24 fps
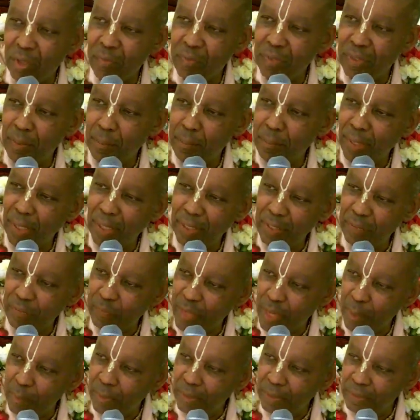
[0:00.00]
of the Ambani
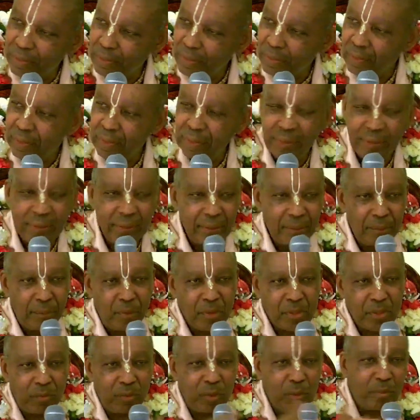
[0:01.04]
family.
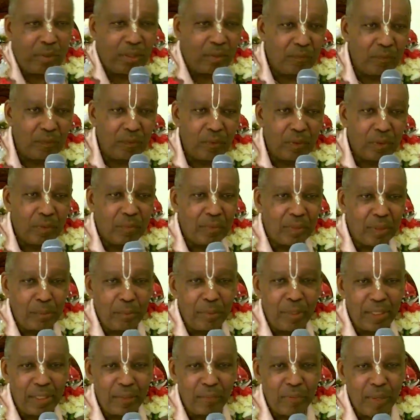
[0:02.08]
Most of you may have heard of the
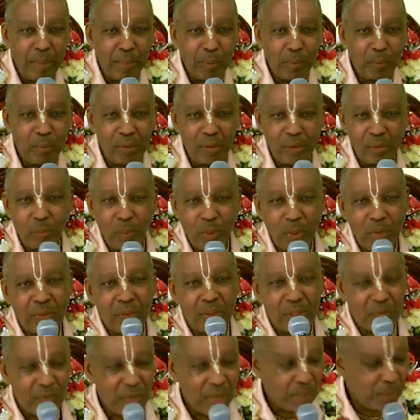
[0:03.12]
Ambani family, one of the
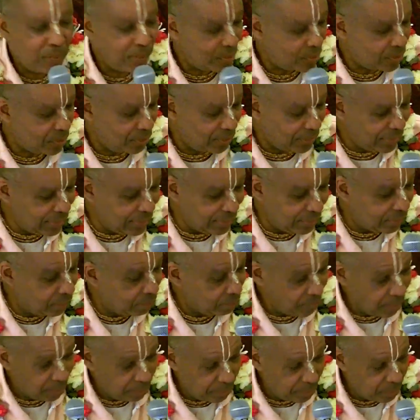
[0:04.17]
wealthiest families in India,
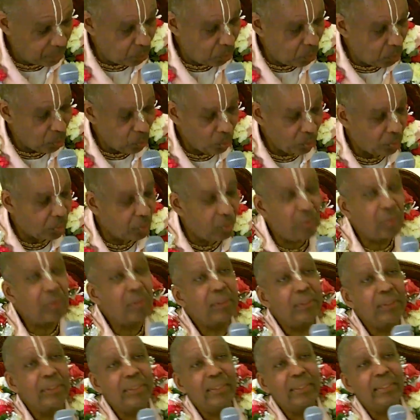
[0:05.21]
maybe in the whole world.
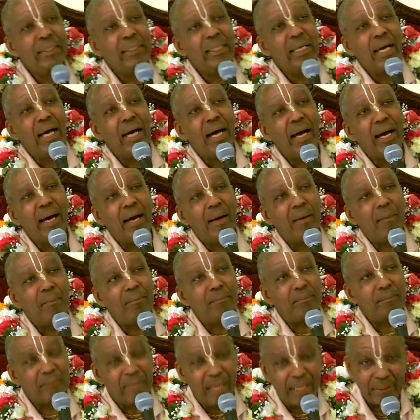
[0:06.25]

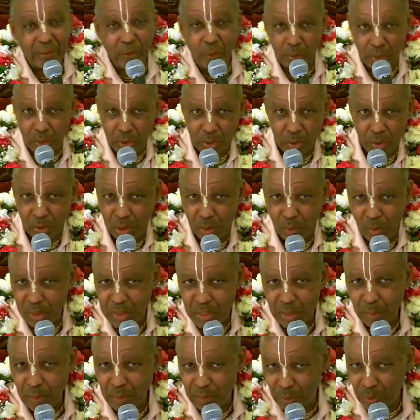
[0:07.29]
I told a story
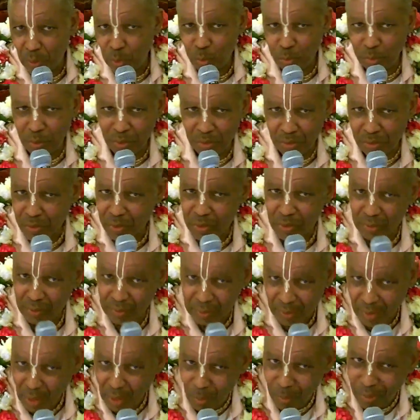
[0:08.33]
once about the two brothers,
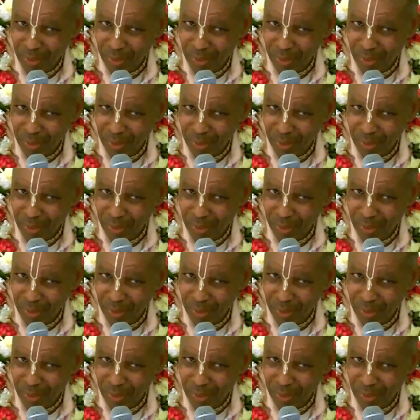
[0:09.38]
how